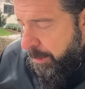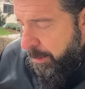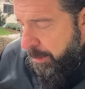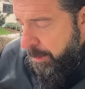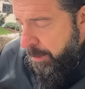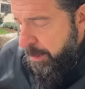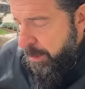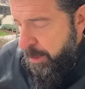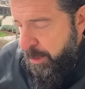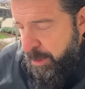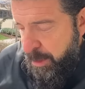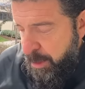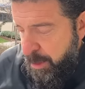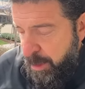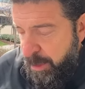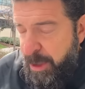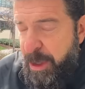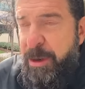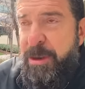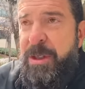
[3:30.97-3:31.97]
the
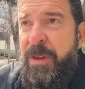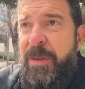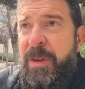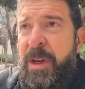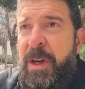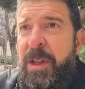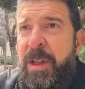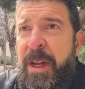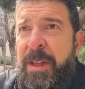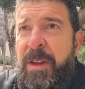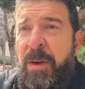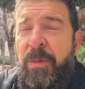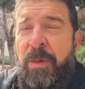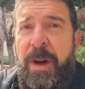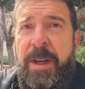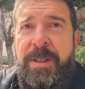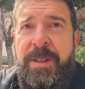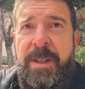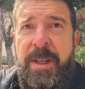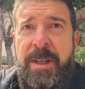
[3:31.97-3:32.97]
leaders of the collective
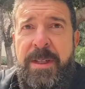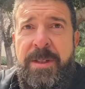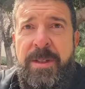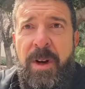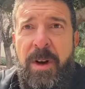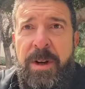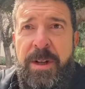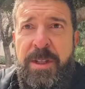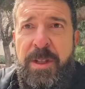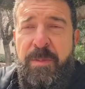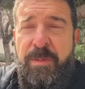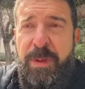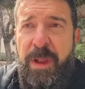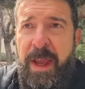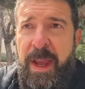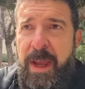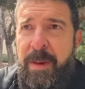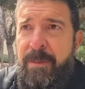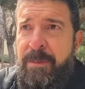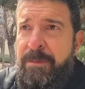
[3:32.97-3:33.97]
West, they started to
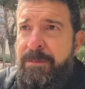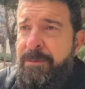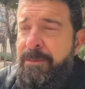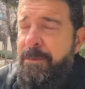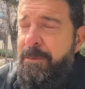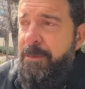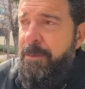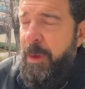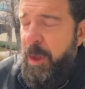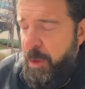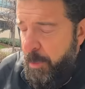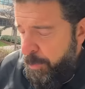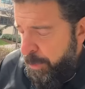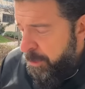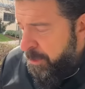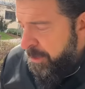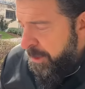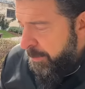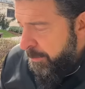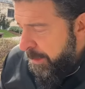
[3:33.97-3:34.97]
blame the
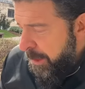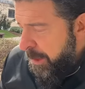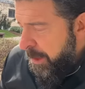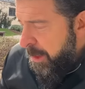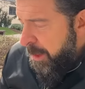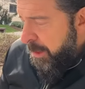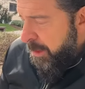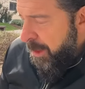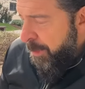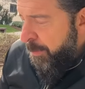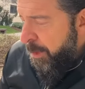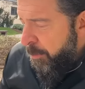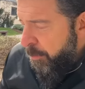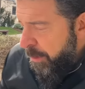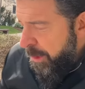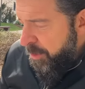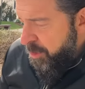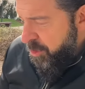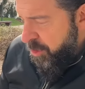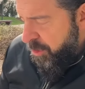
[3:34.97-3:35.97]
Putin. Let me
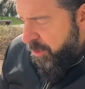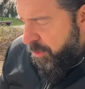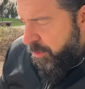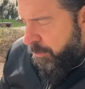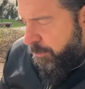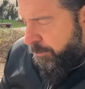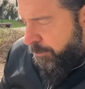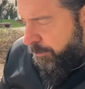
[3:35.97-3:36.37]
read you